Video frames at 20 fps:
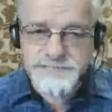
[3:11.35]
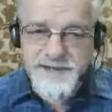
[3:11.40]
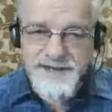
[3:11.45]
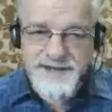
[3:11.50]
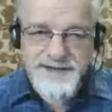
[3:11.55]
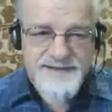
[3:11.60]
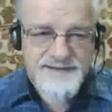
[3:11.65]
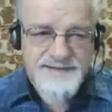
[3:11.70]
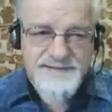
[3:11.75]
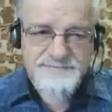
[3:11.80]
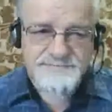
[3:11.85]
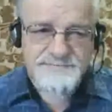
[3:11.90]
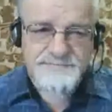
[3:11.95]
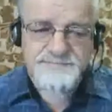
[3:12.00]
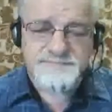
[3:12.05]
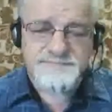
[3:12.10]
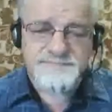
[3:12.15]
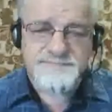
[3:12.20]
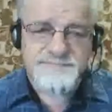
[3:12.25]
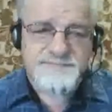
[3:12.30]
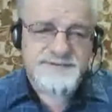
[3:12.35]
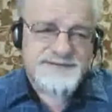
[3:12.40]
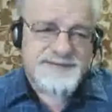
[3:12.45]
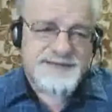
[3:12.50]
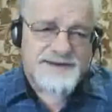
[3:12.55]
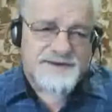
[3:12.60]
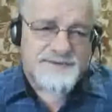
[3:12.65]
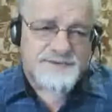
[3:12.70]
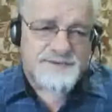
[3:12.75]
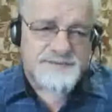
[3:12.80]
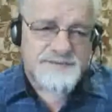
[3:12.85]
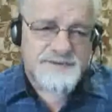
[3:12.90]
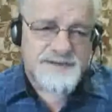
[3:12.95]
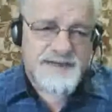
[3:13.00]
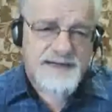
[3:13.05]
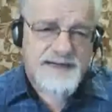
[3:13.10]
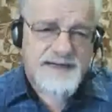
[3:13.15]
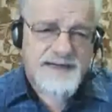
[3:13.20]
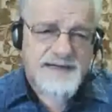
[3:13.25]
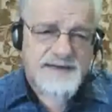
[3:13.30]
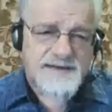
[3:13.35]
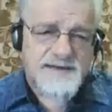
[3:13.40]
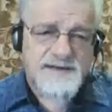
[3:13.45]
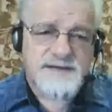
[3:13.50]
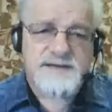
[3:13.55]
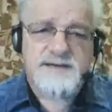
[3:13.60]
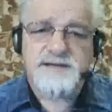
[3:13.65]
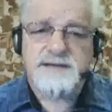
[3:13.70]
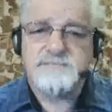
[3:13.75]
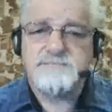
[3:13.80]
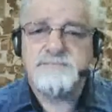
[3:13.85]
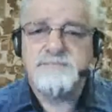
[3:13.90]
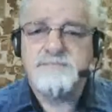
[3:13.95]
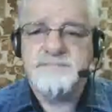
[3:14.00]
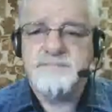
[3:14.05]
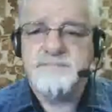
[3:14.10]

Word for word: um, you know, and um,